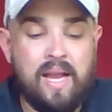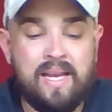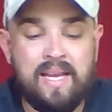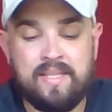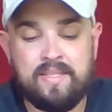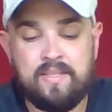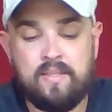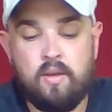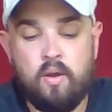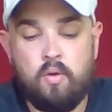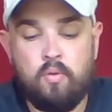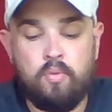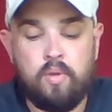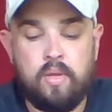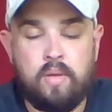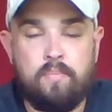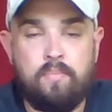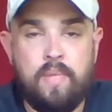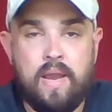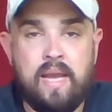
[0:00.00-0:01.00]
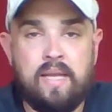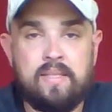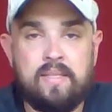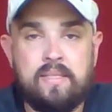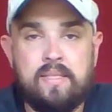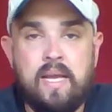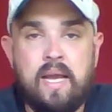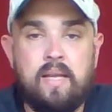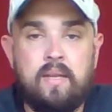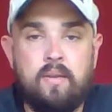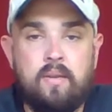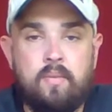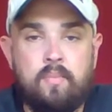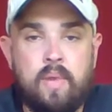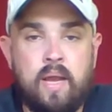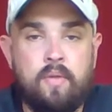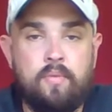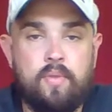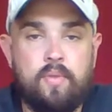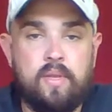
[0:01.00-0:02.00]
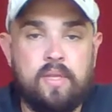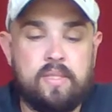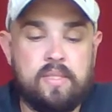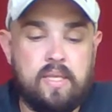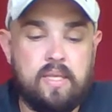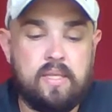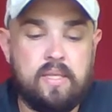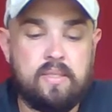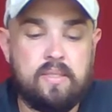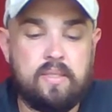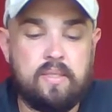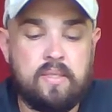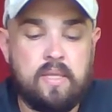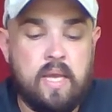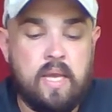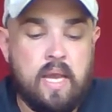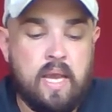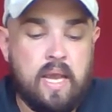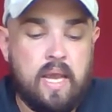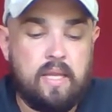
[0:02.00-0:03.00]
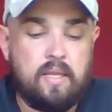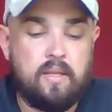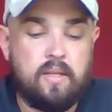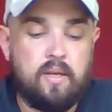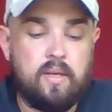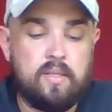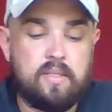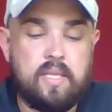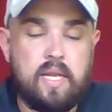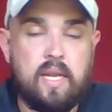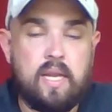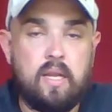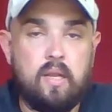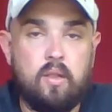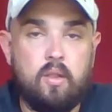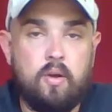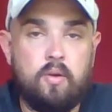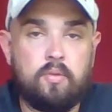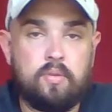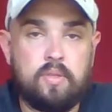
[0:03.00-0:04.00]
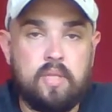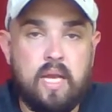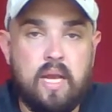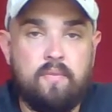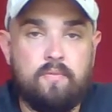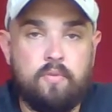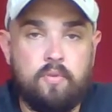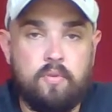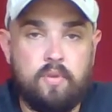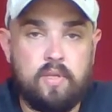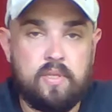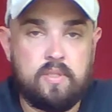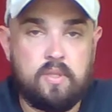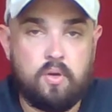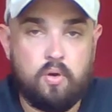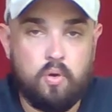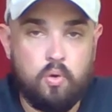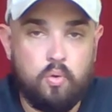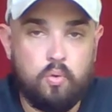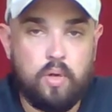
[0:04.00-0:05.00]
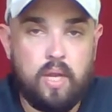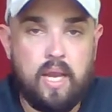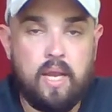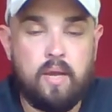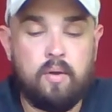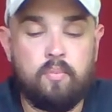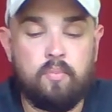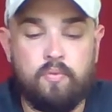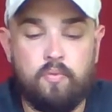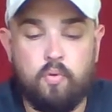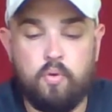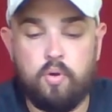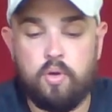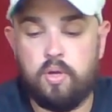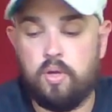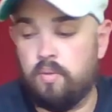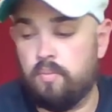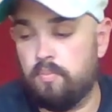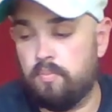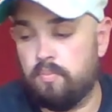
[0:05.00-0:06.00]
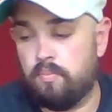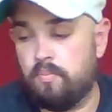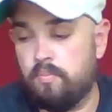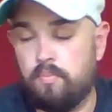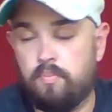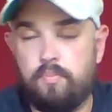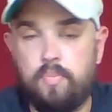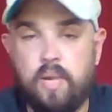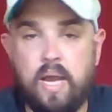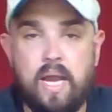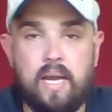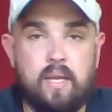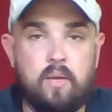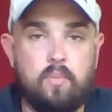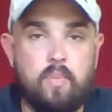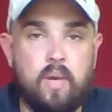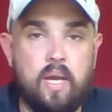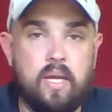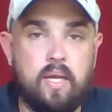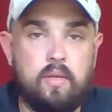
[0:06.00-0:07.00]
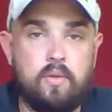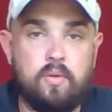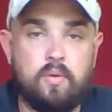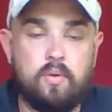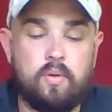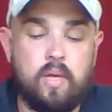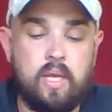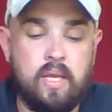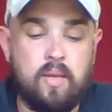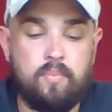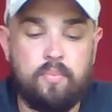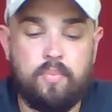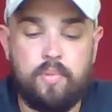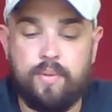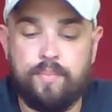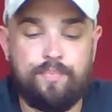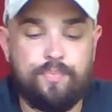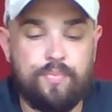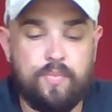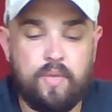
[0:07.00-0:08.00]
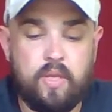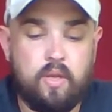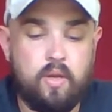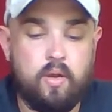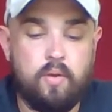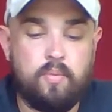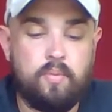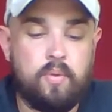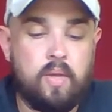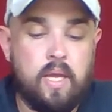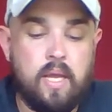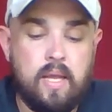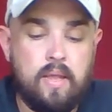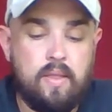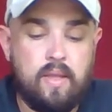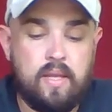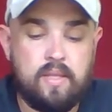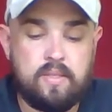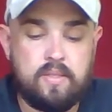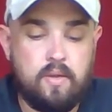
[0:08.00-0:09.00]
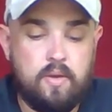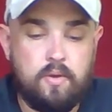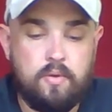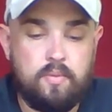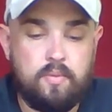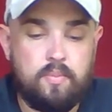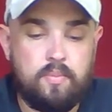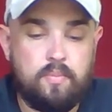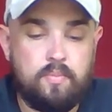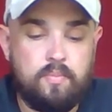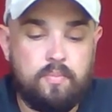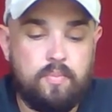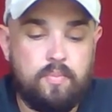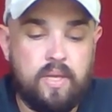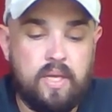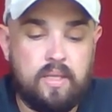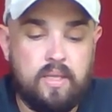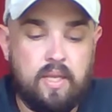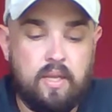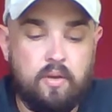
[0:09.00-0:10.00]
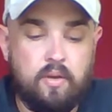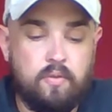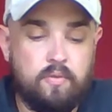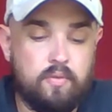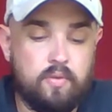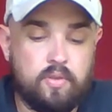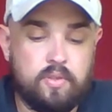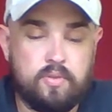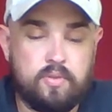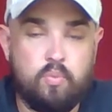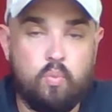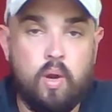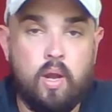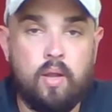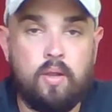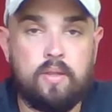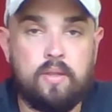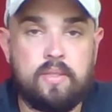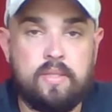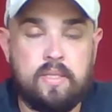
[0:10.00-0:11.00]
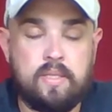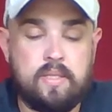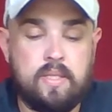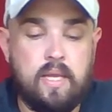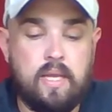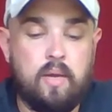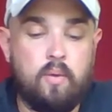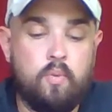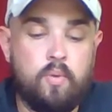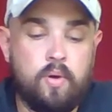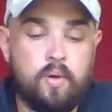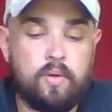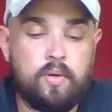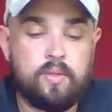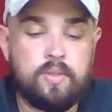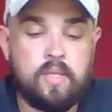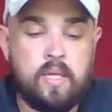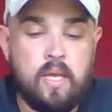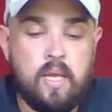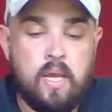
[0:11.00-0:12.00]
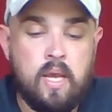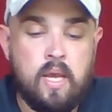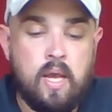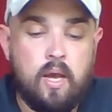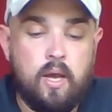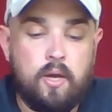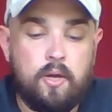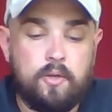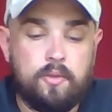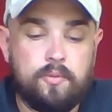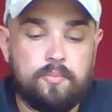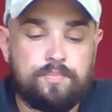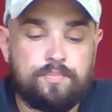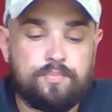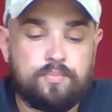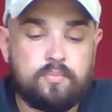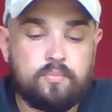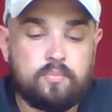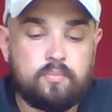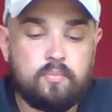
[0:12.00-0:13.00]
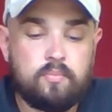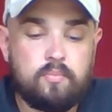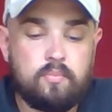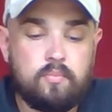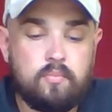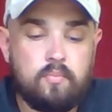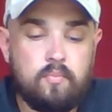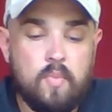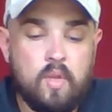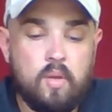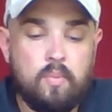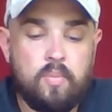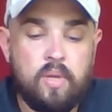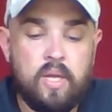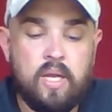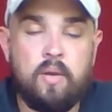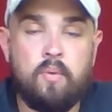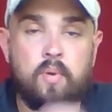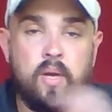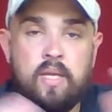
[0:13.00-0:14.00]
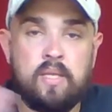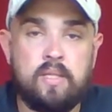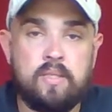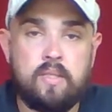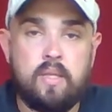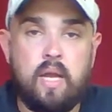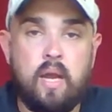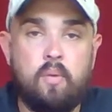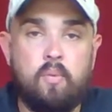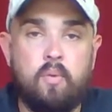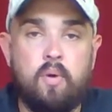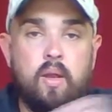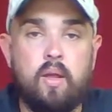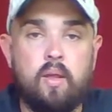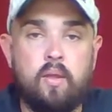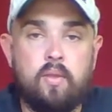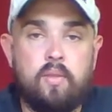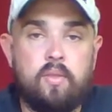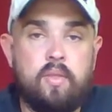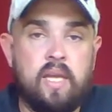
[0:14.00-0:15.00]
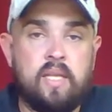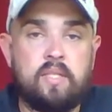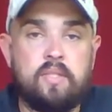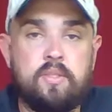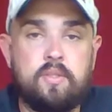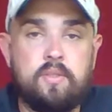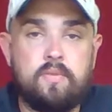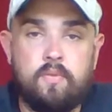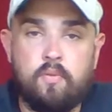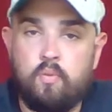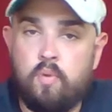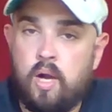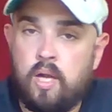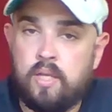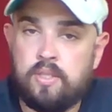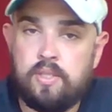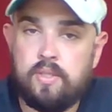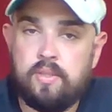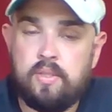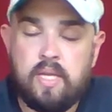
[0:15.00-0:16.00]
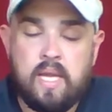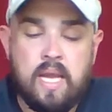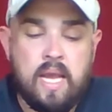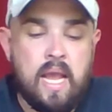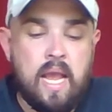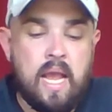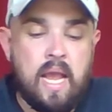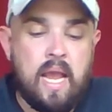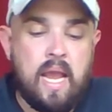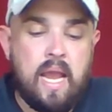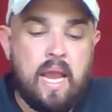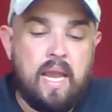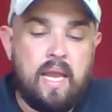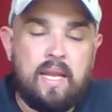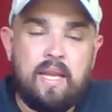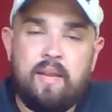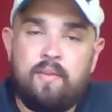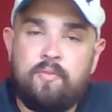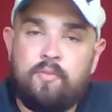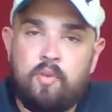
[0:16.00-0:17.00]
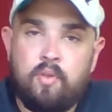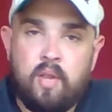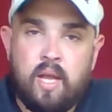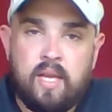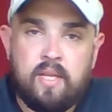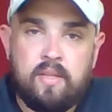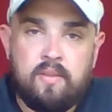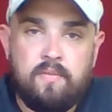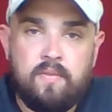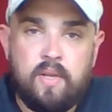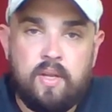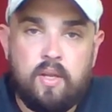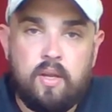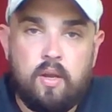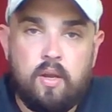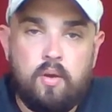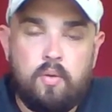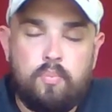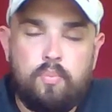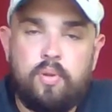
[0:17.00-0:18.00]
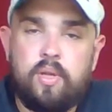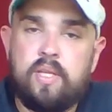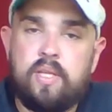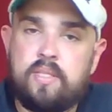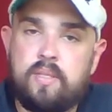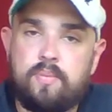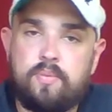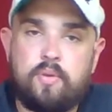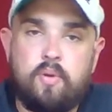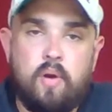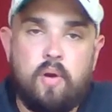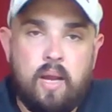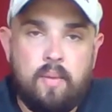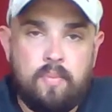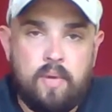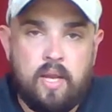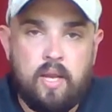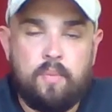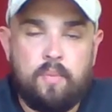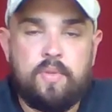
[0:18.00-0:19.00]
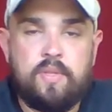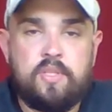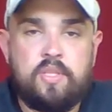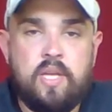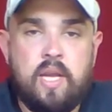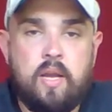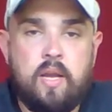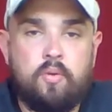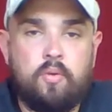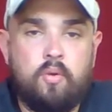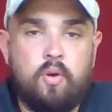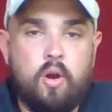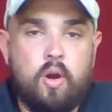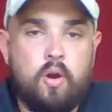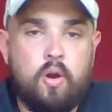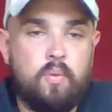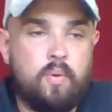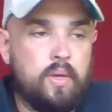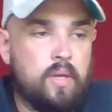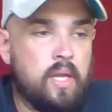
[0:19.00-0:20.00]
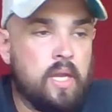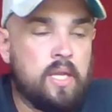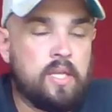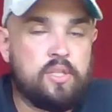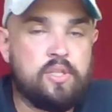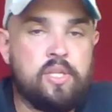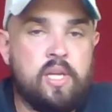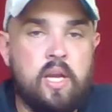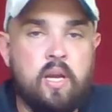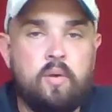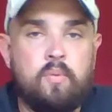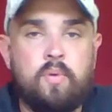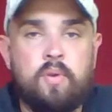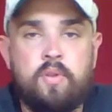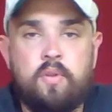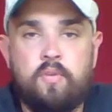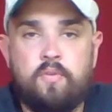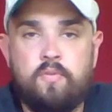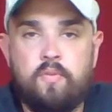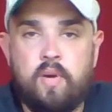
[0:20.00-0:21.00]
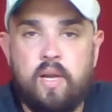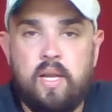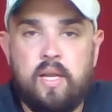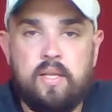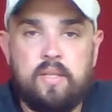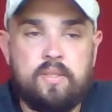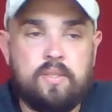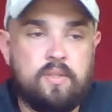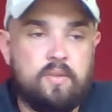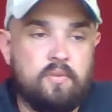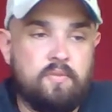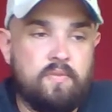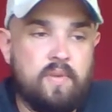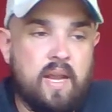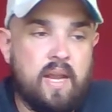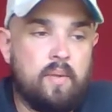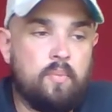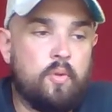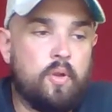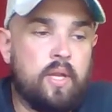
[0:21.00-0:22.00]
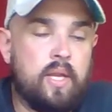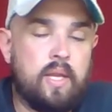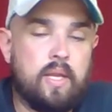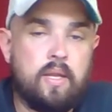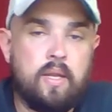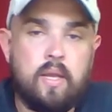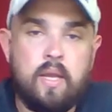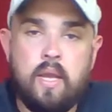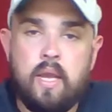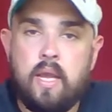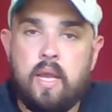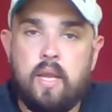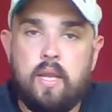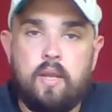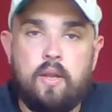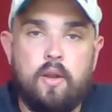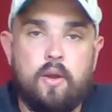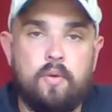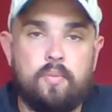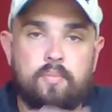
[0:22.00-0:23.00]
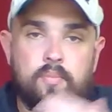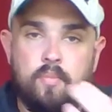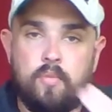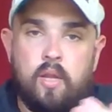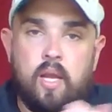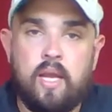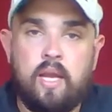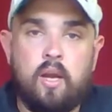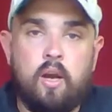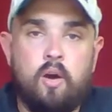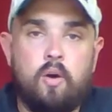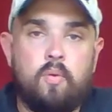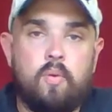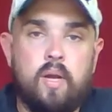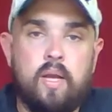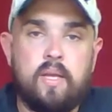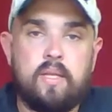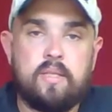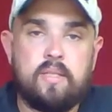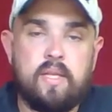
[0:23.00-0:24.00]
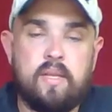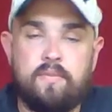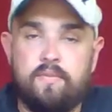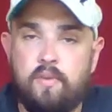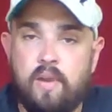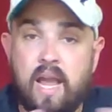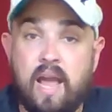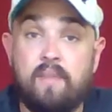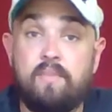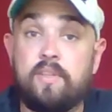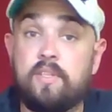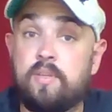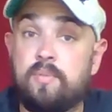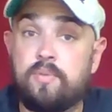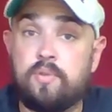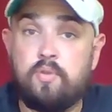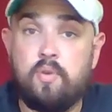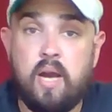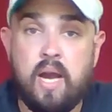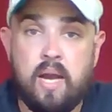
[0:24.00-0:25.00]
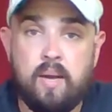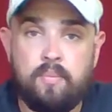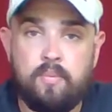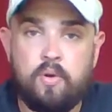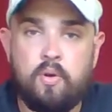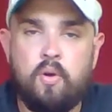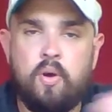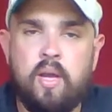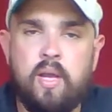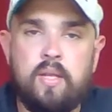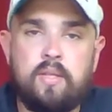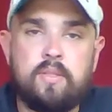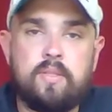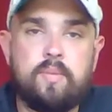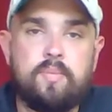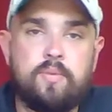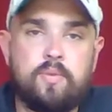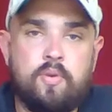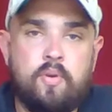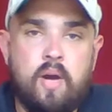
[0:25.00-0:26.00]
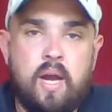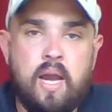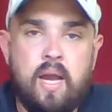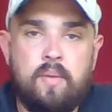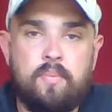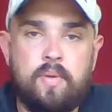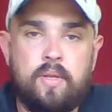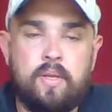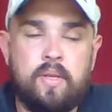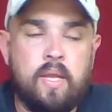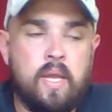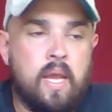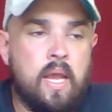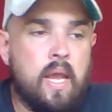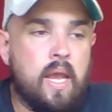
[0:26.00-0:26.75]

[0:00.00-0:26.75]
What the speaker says: guess the only bad side about this is it does take a long time for this to cool down before you can pack it back in your kit, but that's no big deal for as well as this thing works. But anyways, I want to thanks for watching, and if you like the video, please subscribe and help this channel grow, and share it with your friends, your family, and like always, if you haven't subscribed, go ahead and subscribe, and